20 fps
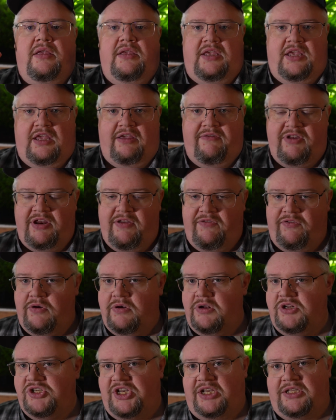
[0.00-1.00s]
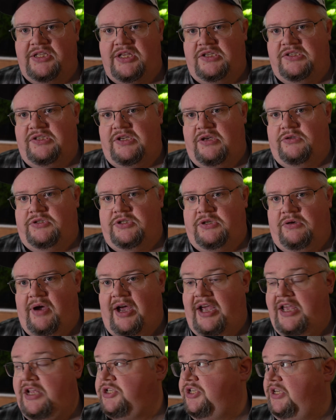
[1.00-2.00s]
Even if you're injecting CO2,
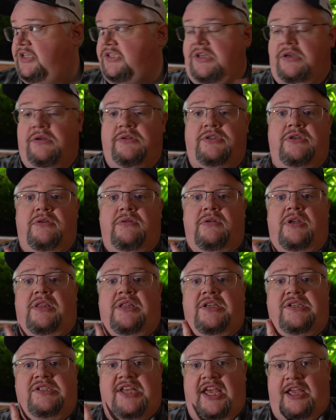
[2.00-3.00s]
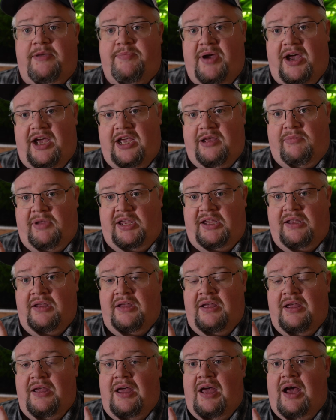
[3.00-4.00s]
I inject CO2 in this tank behind me.
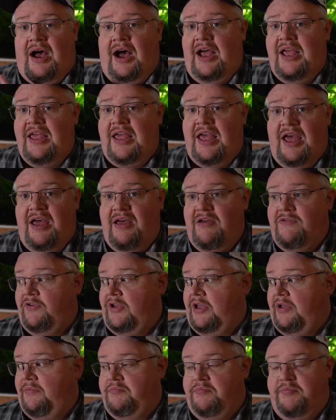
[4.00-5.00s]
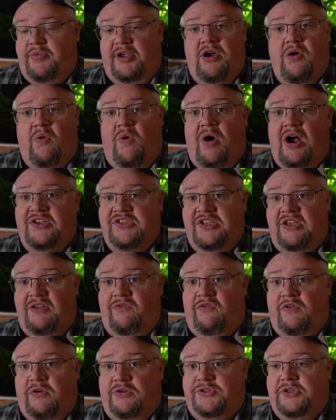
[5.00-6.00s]
I have a big Awaze
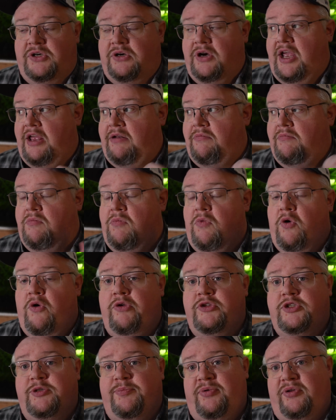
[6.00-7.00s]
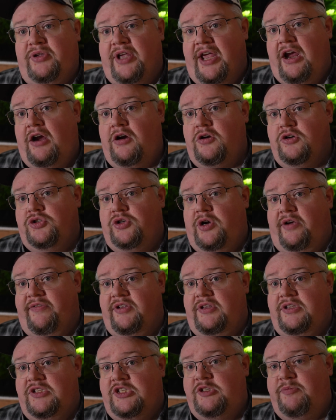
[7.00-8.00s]
filter and multiple
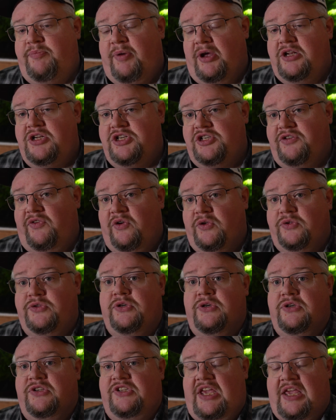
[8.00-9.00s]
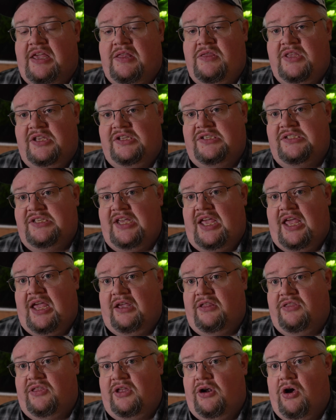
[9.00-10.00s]
air-driven sponge filters in this
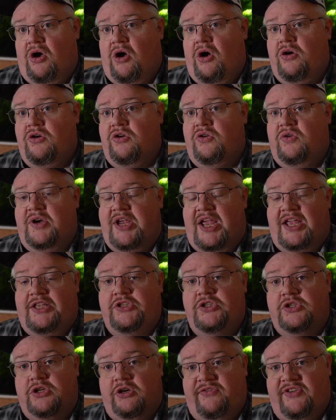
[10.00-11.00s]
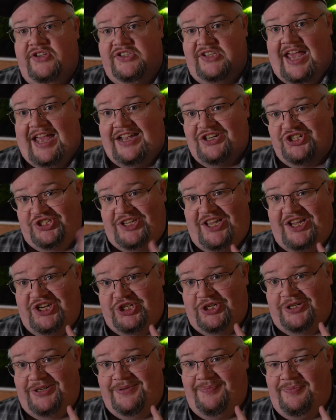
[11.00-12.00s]
tank that all create surface
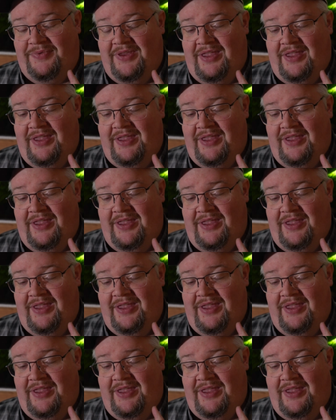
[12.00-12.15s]
agitation.